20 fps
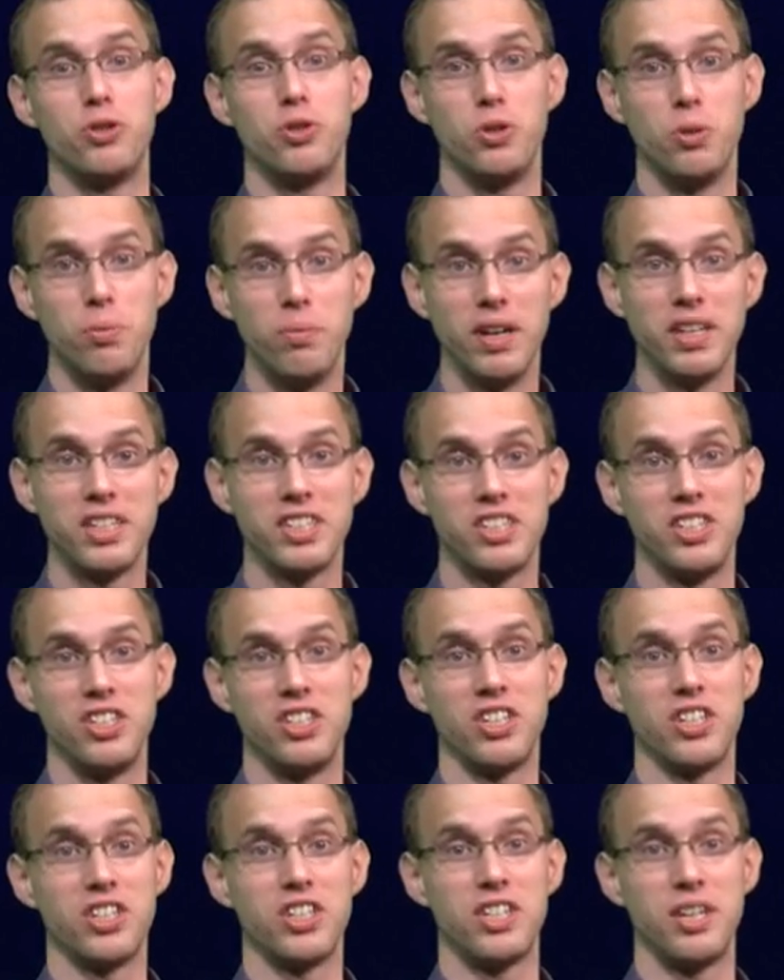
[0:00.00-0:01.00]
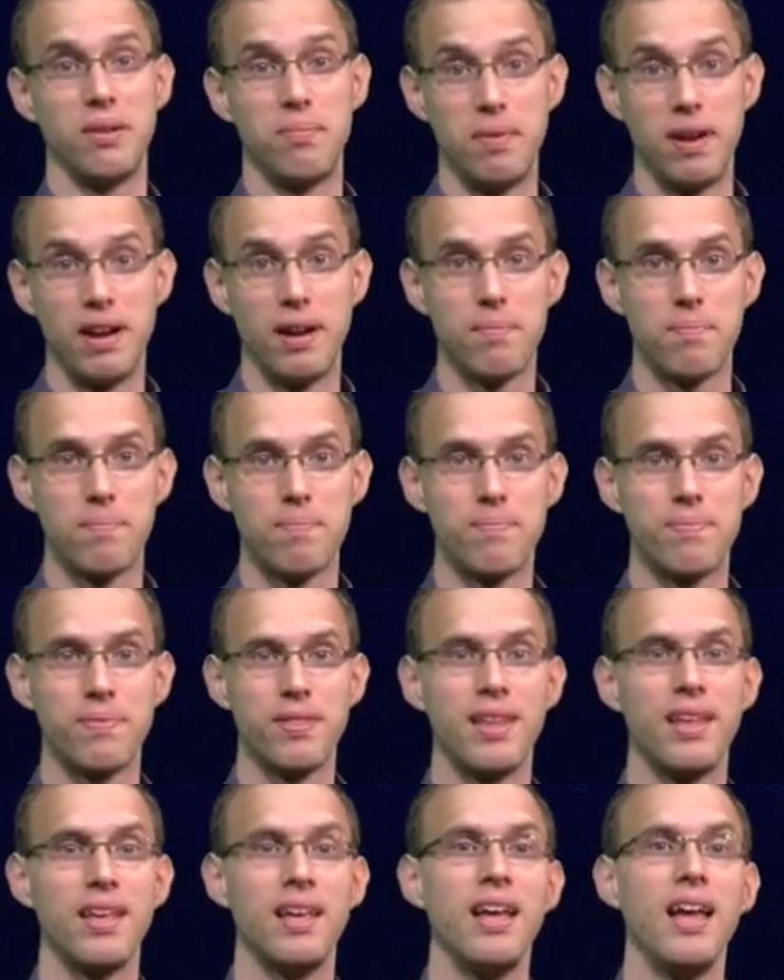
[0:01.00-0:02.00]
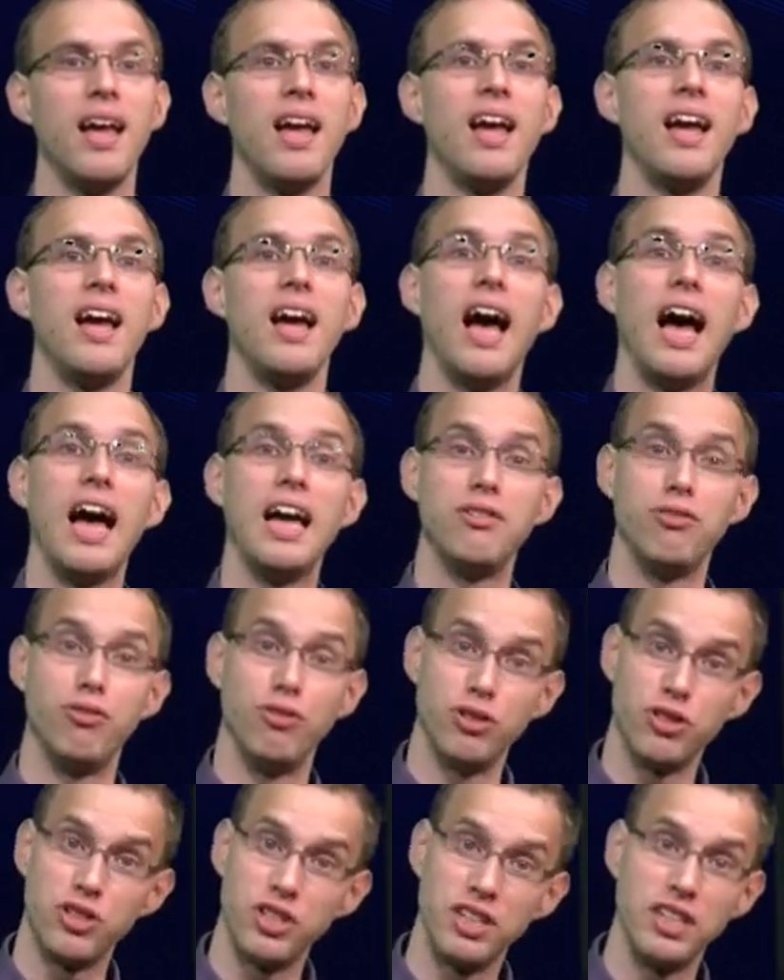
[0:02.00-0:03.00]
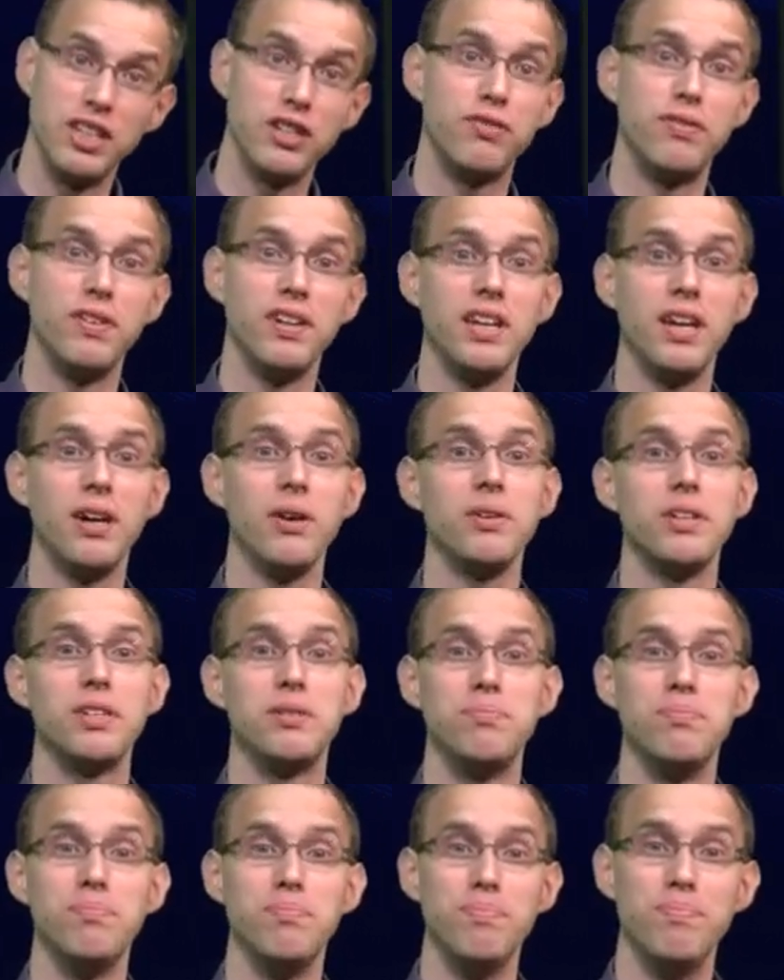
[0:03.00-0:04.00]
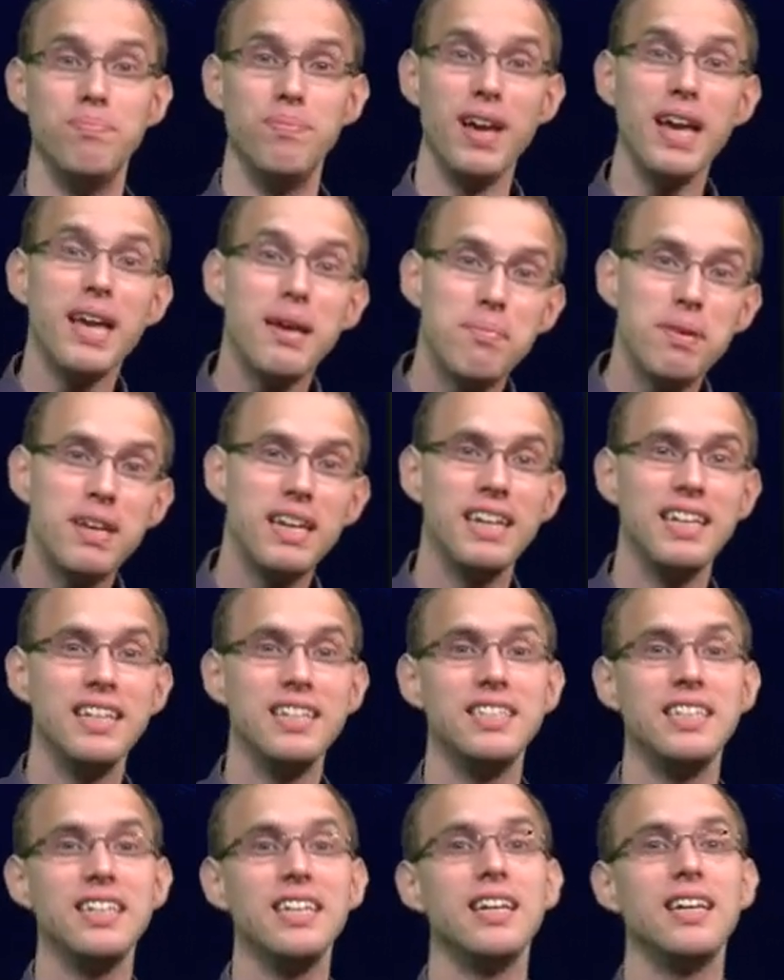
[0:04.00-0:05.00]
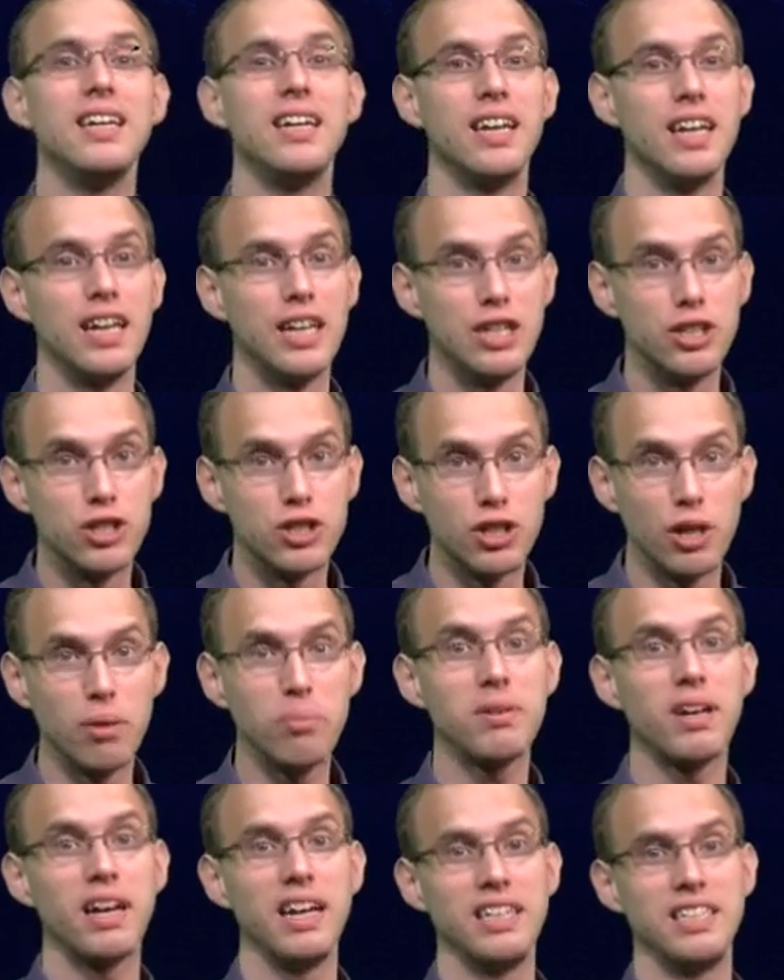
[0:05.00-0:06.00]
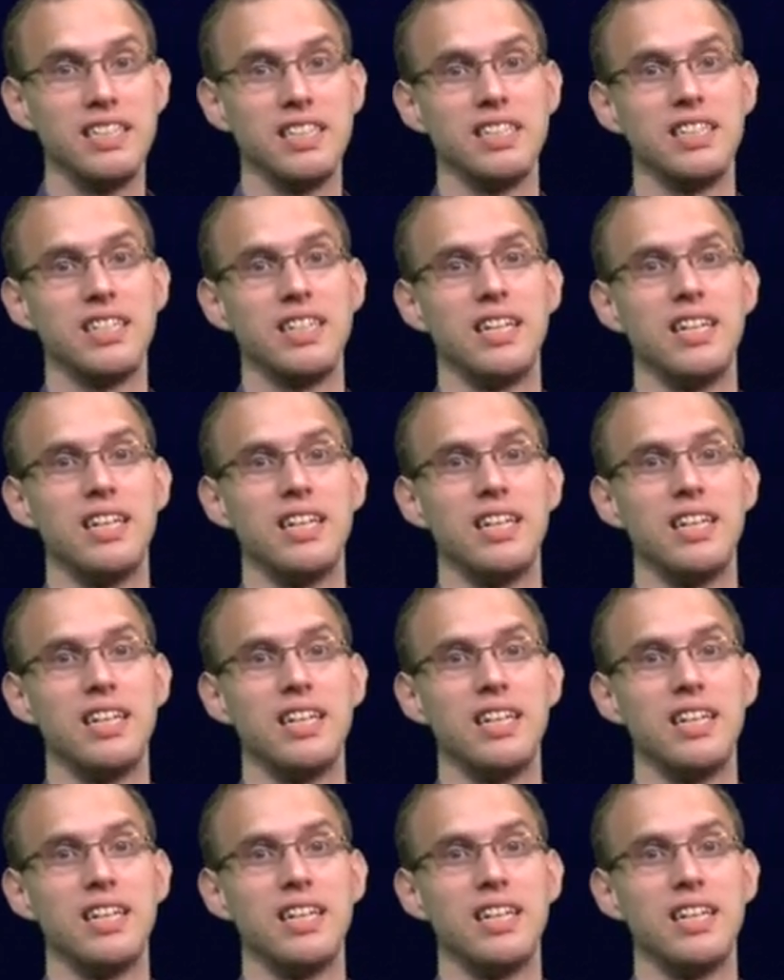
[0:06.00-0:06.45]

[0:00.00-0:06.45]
two matrices are similar? As we will see in this video, this may be easy in some cases.